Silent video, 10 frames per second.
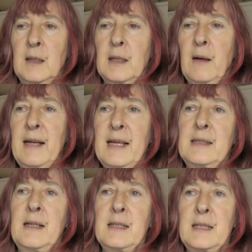Now, I had
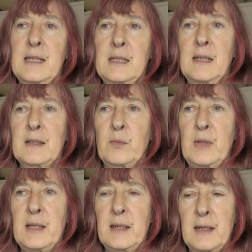an eye test last
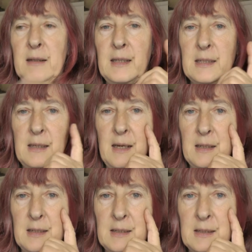week and this
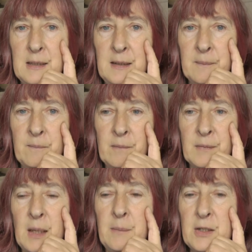eye is
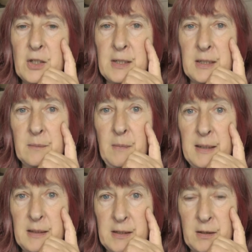measured at
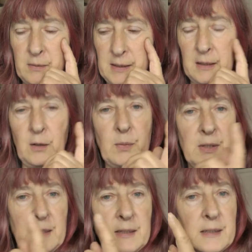-3
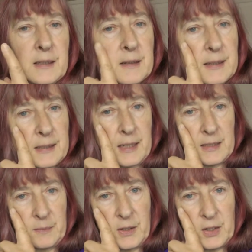diopters and this eye
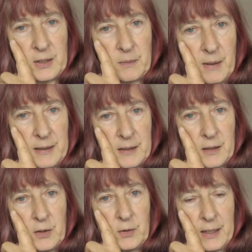is measured at
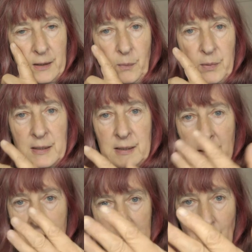-2 diopters.
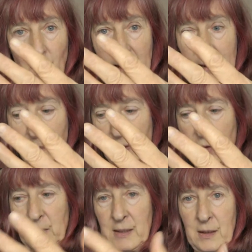So somewhere in
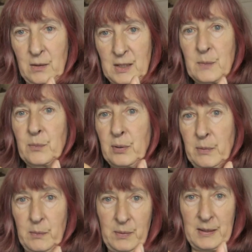between those is
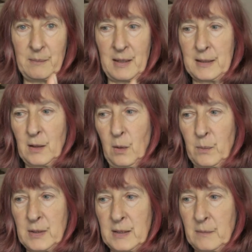probably my
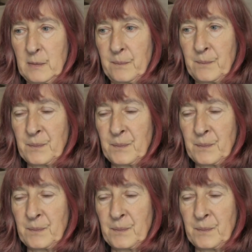optimum